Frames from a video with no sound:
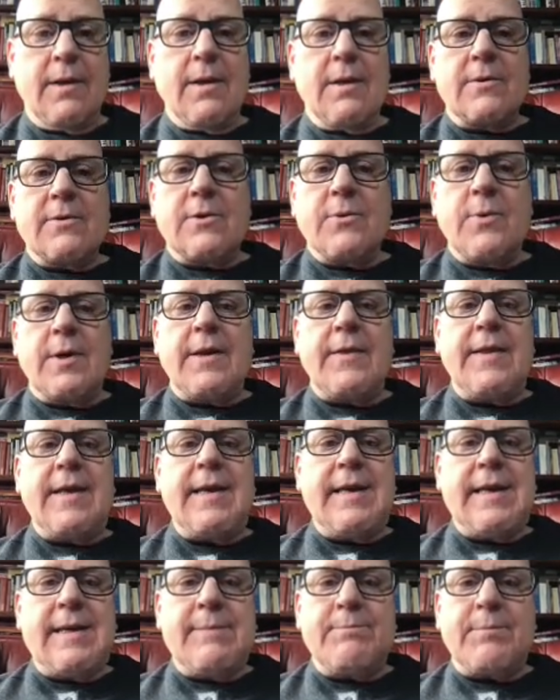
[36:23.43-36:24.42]
So what are the
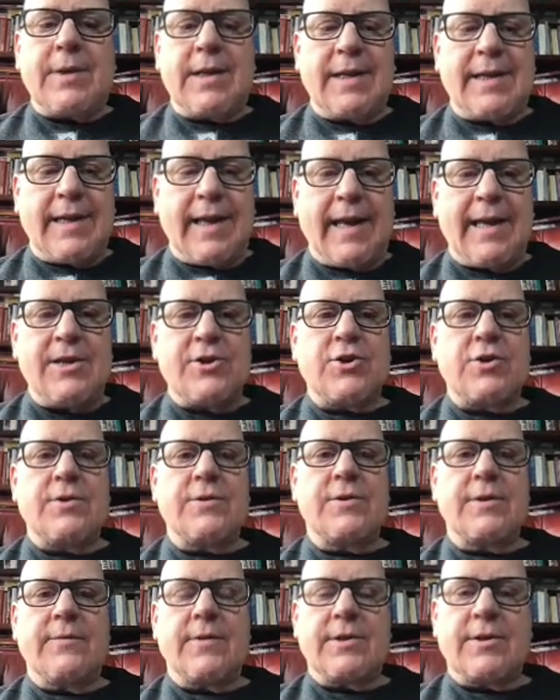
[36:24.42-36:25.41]

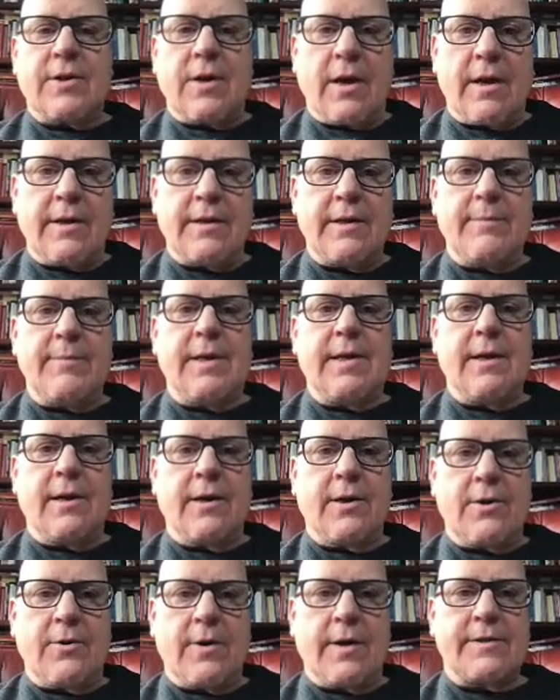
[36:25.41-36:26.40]
implications of autonomy
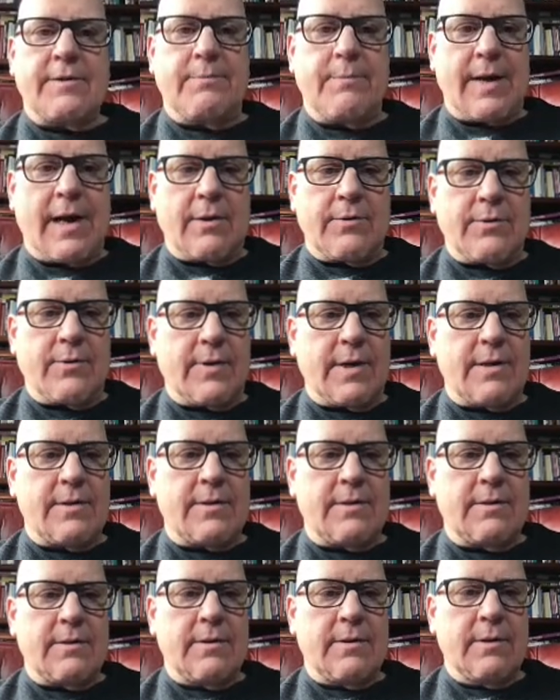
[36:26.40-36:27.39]
across boundaries?